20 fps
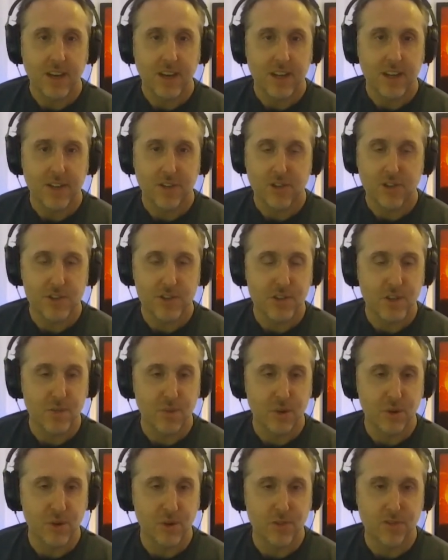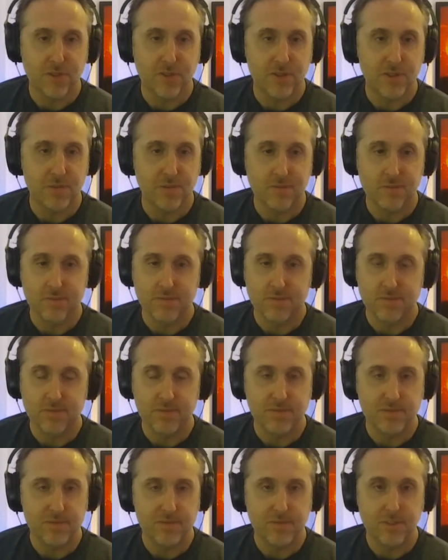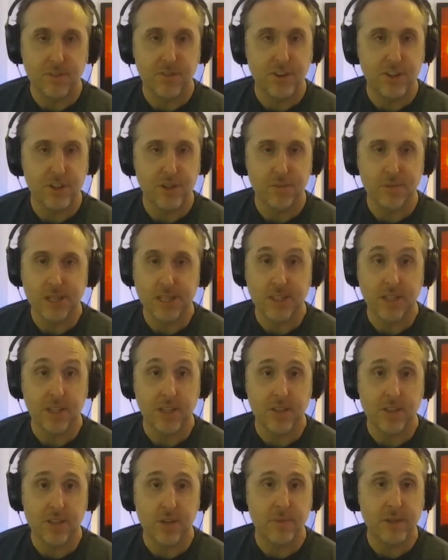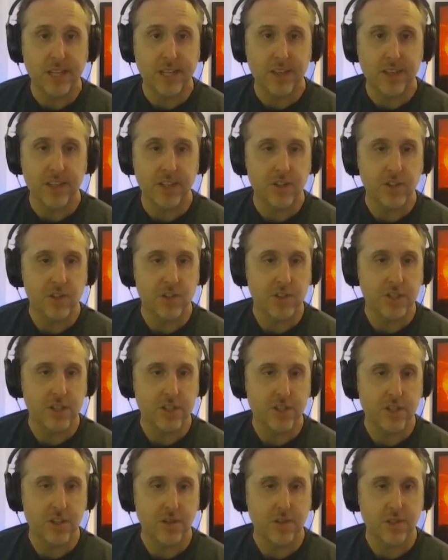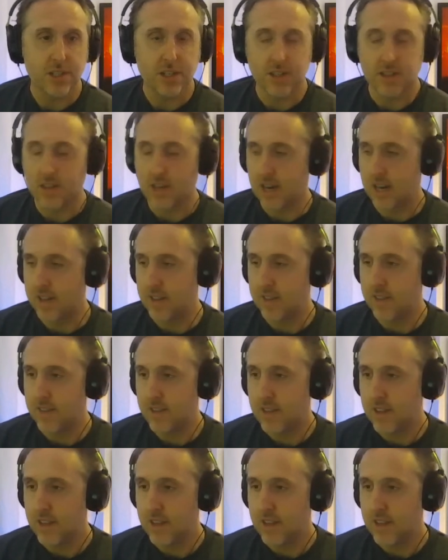across the board, from film and in so many other industries too, which I